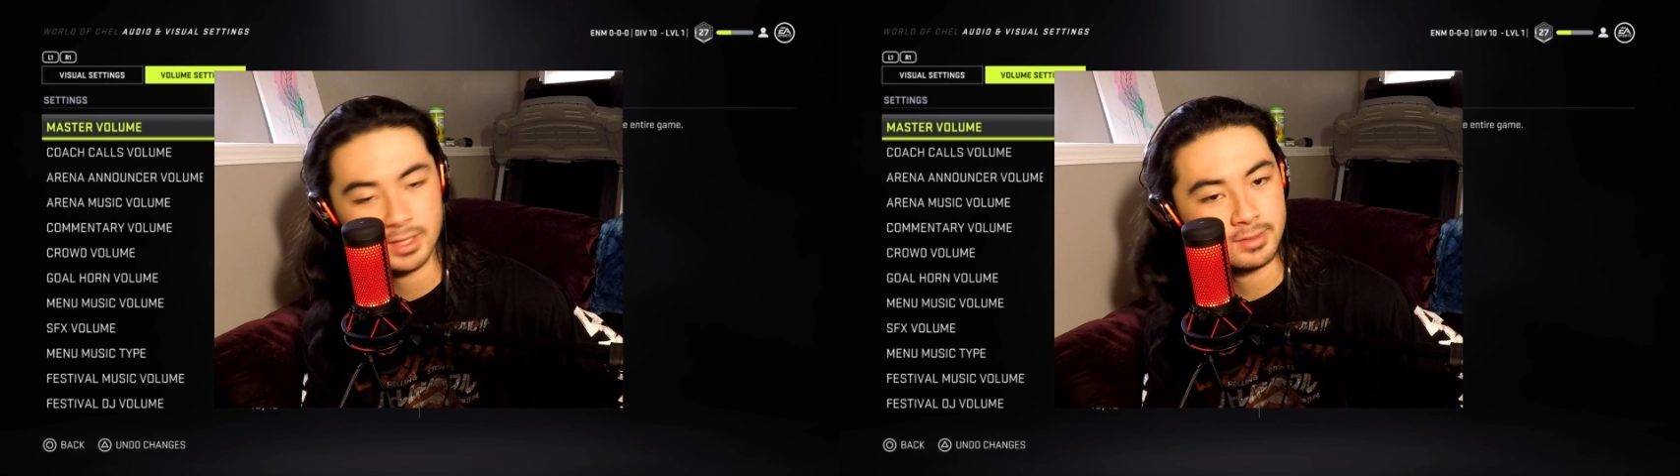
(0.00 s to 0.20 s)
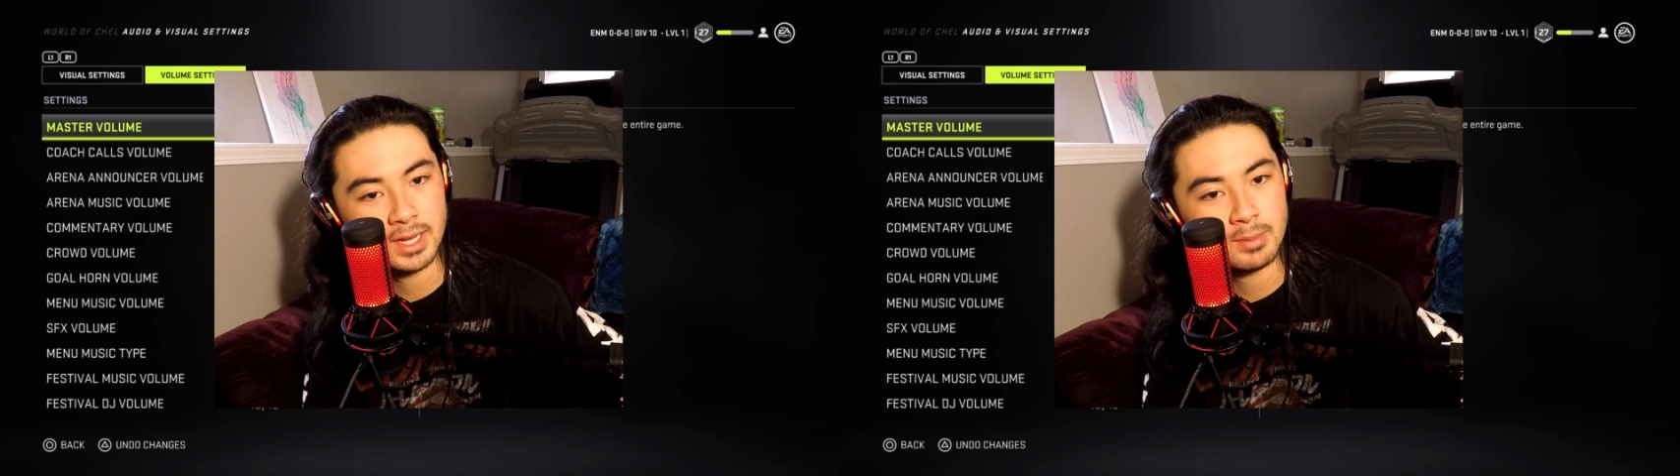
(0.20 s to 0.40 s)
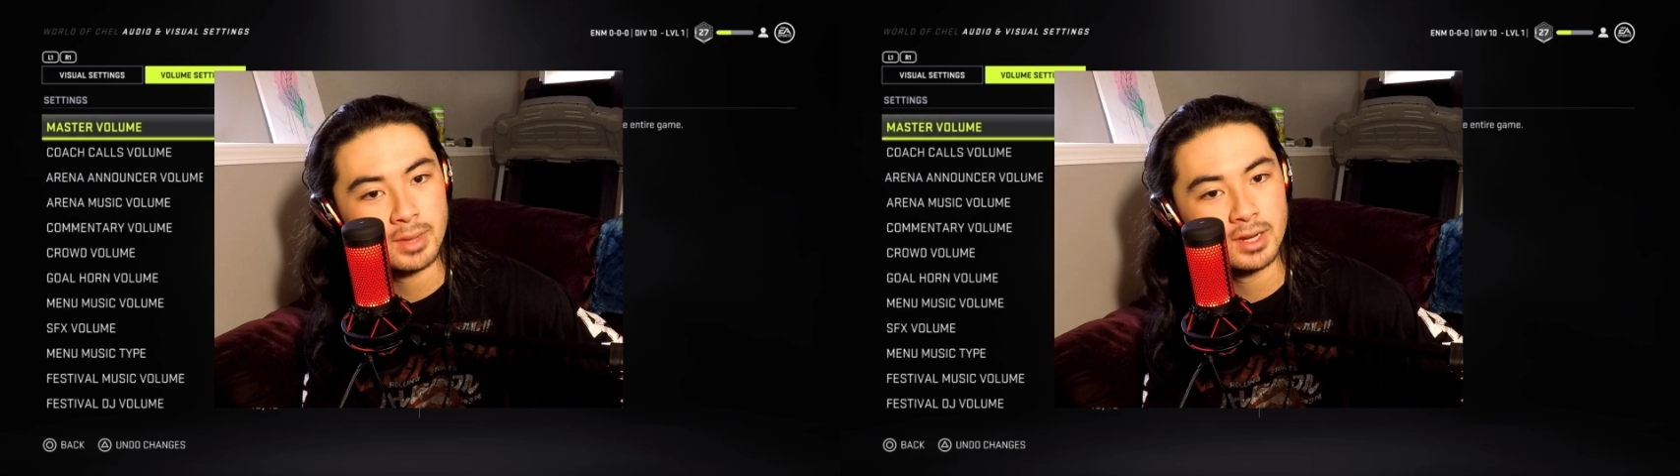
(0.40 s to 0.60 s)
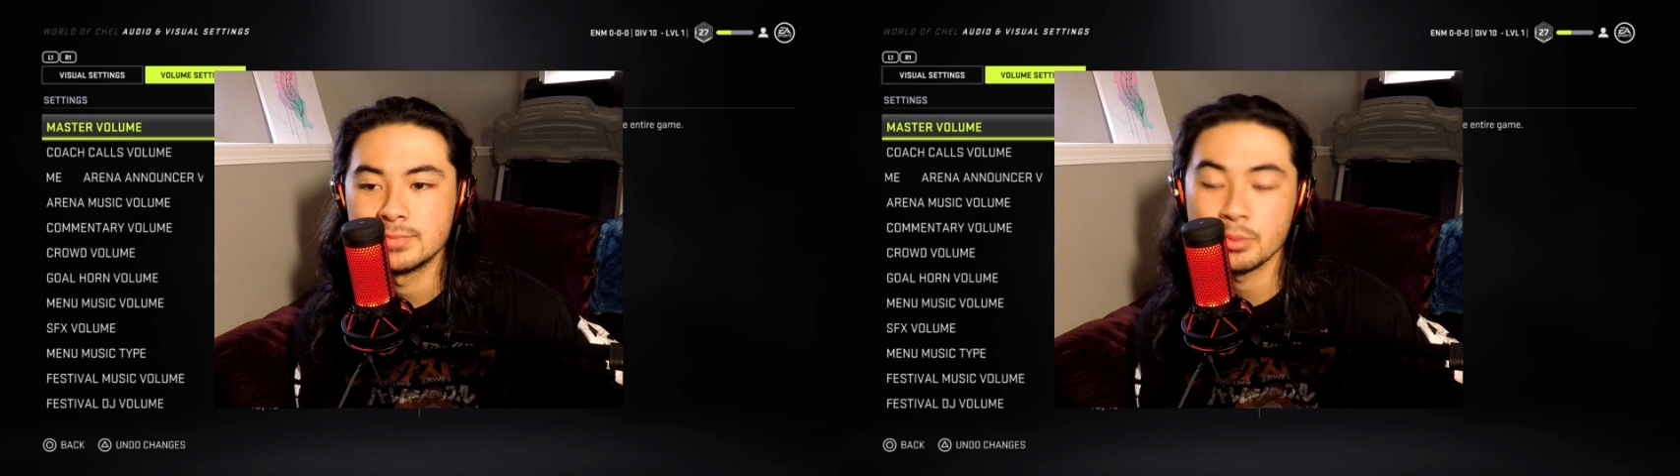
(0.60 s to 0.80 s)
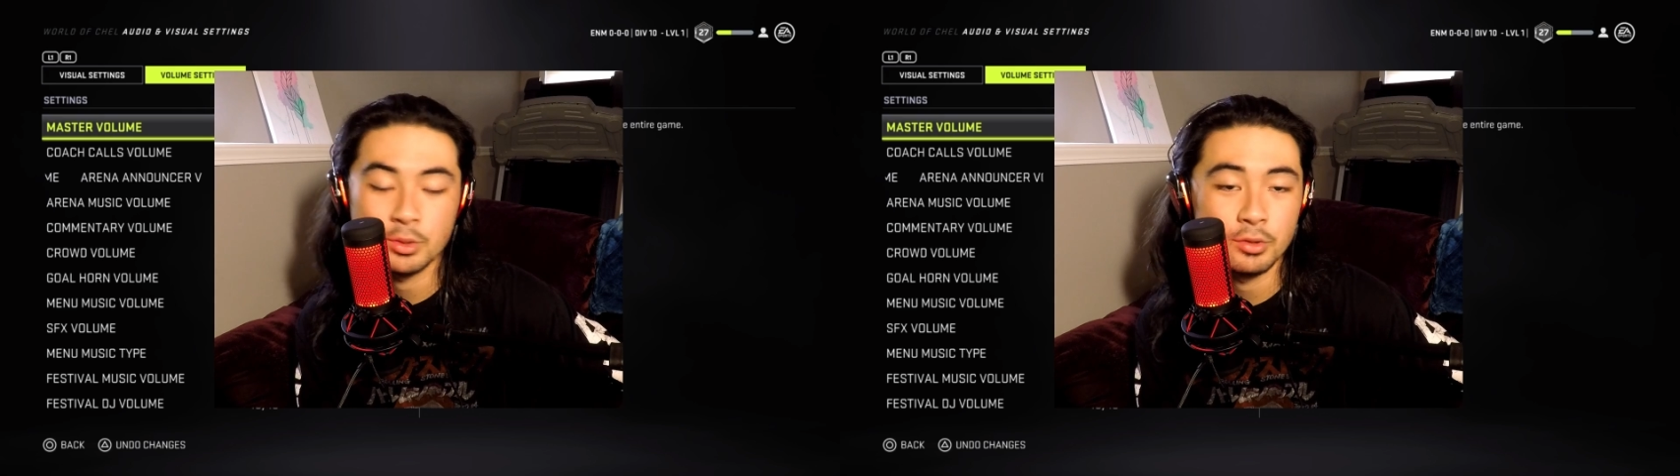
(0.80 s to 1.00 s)
thing that I made,
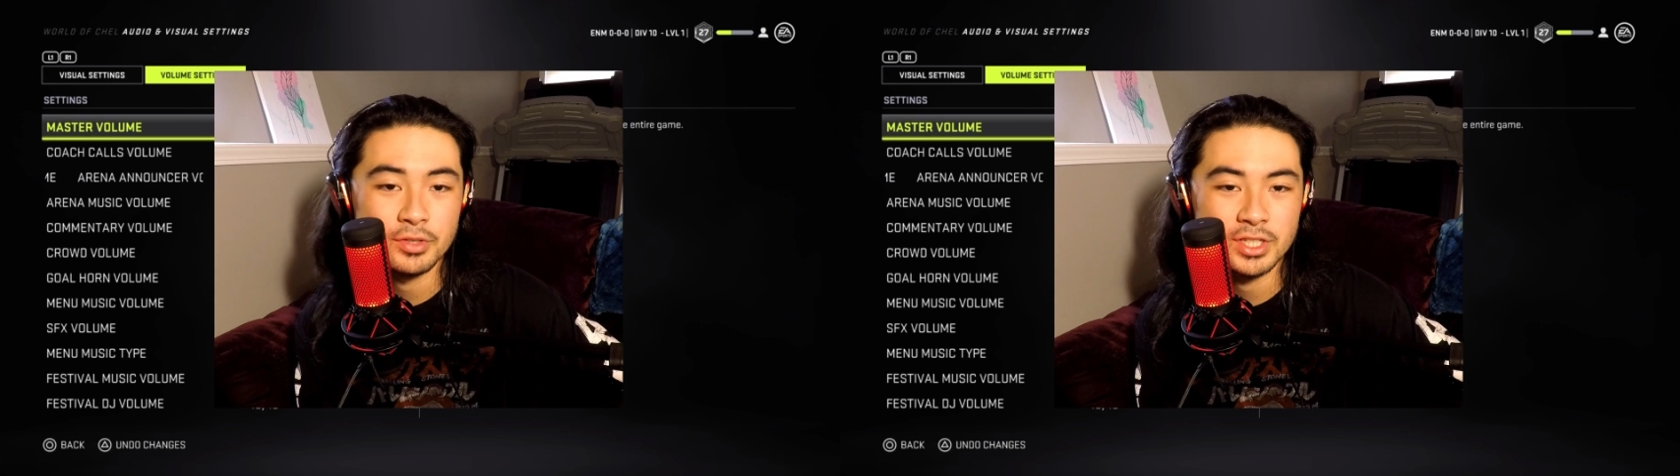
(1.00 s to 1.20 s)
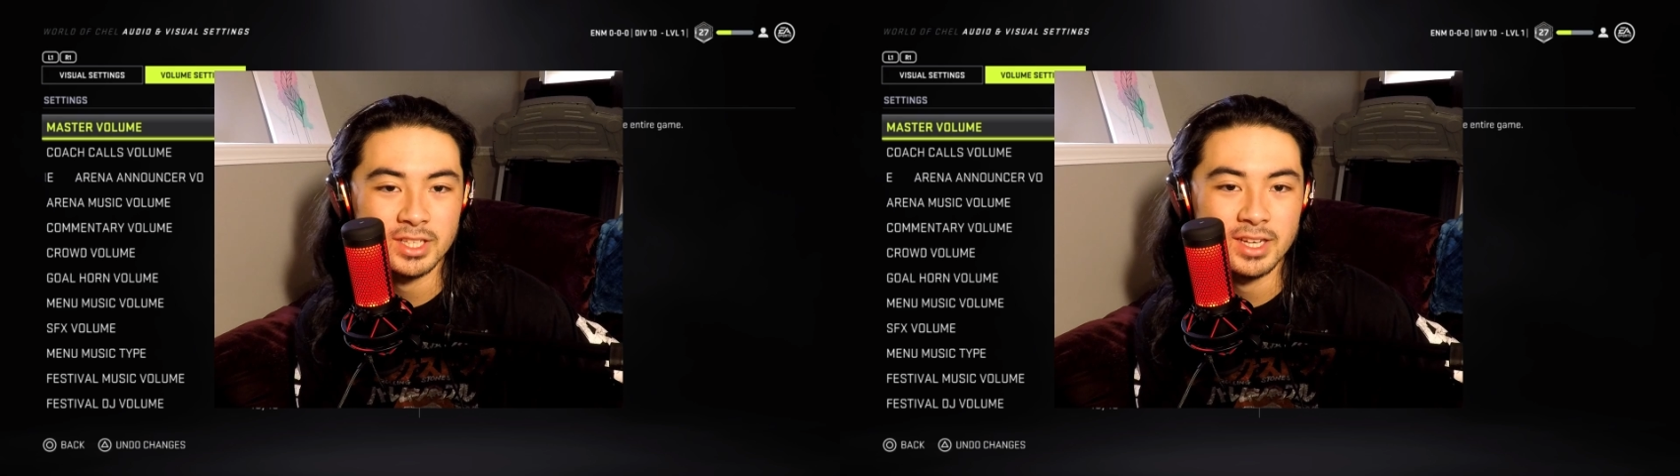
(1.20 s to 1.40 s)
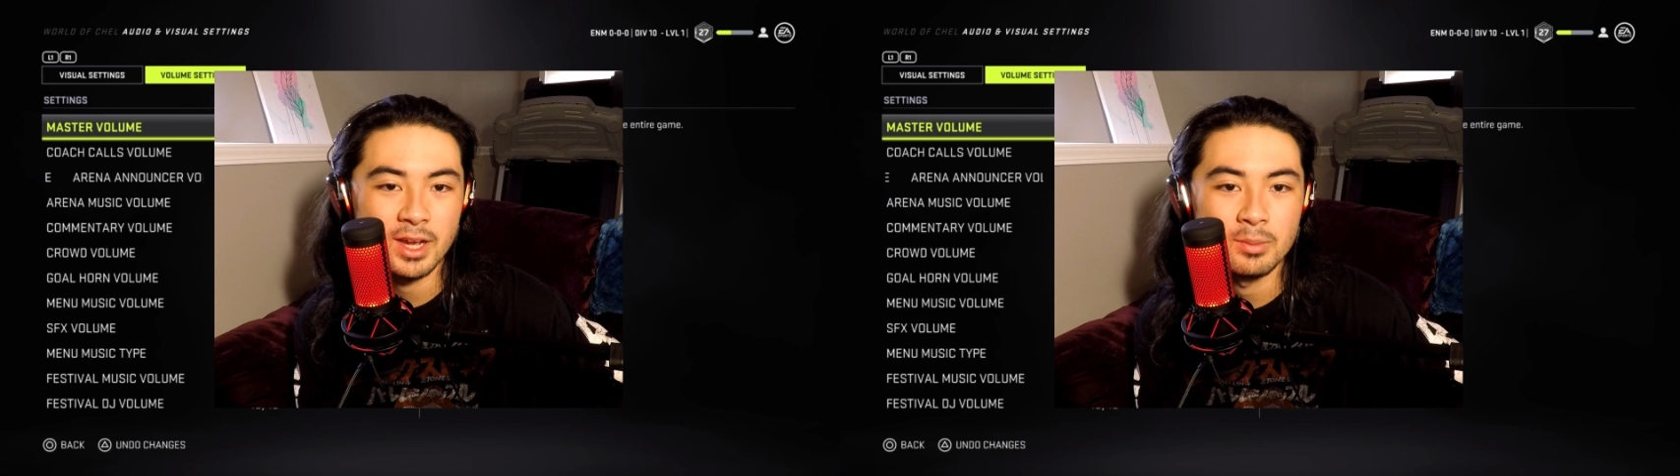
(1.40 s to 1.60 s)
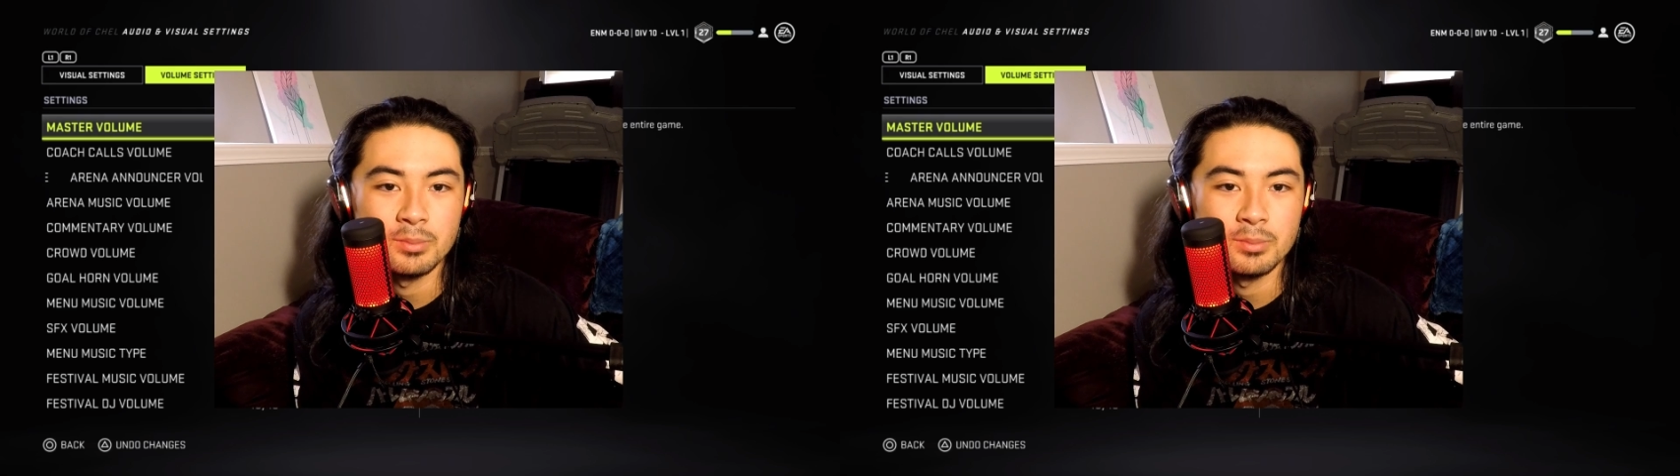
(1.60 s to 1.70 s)
it'd be cool if you check that out.